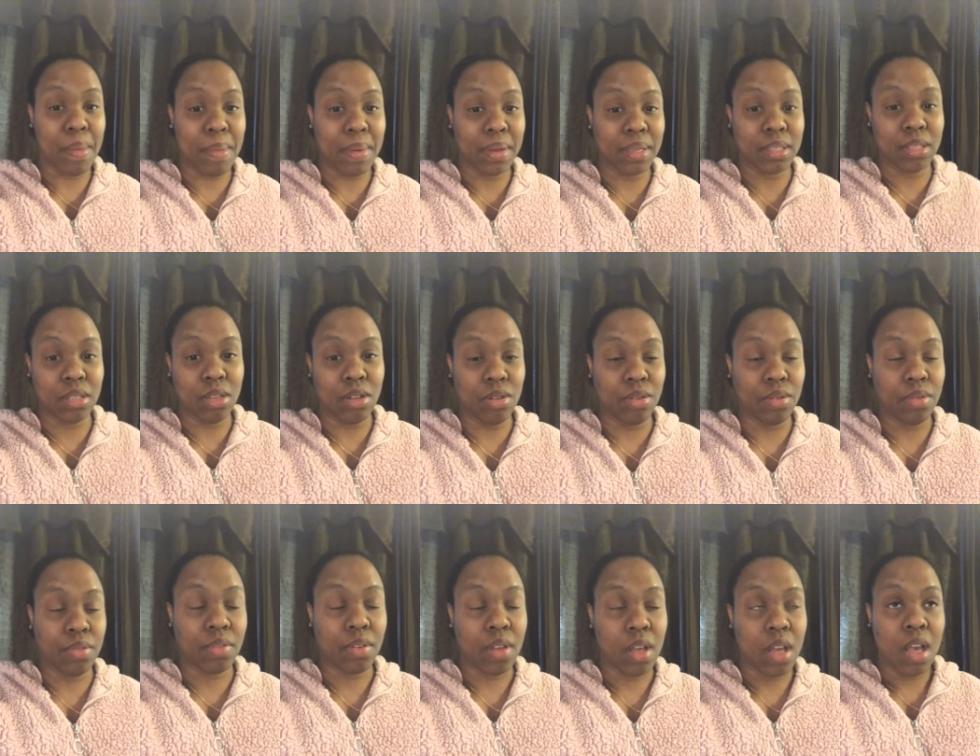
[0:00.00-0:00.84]
myself.
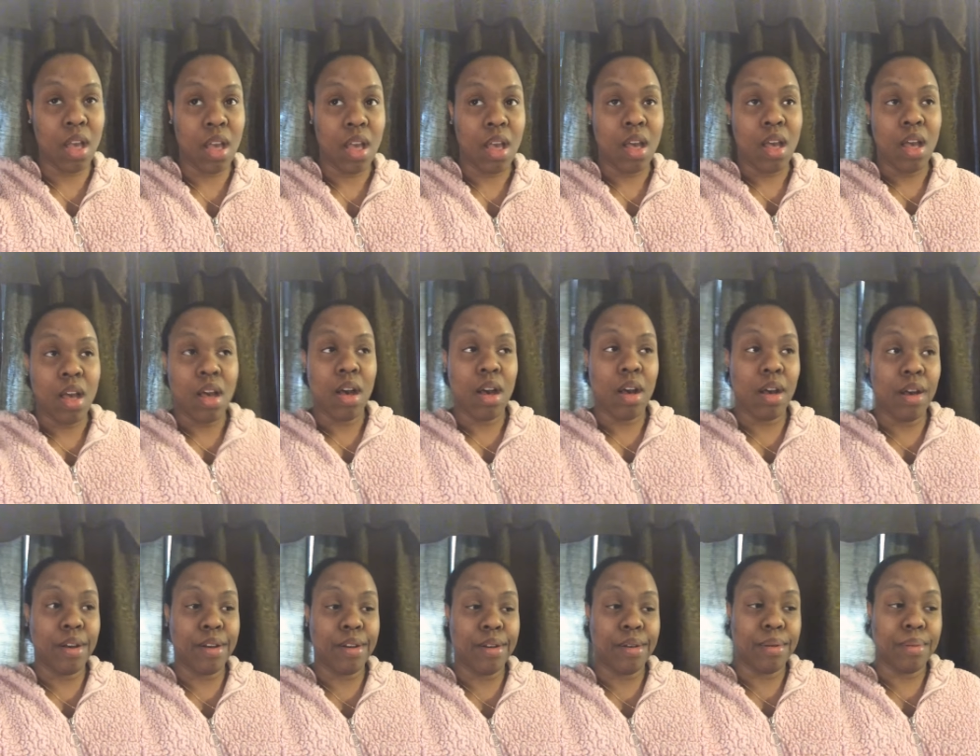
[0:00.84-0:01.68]

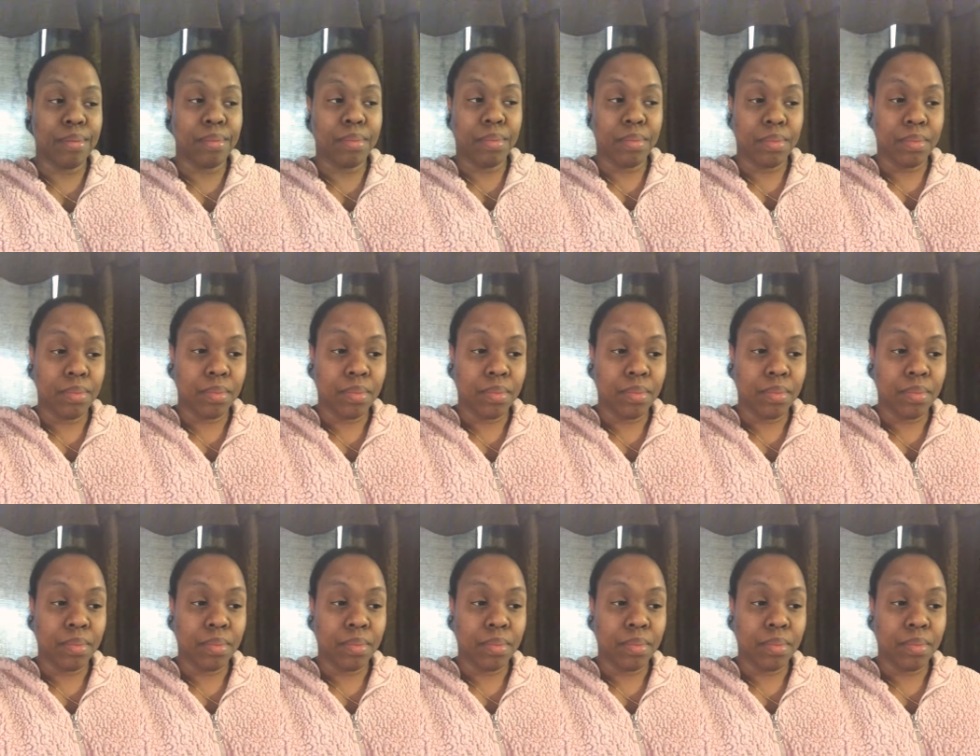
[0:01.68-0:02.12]
Um,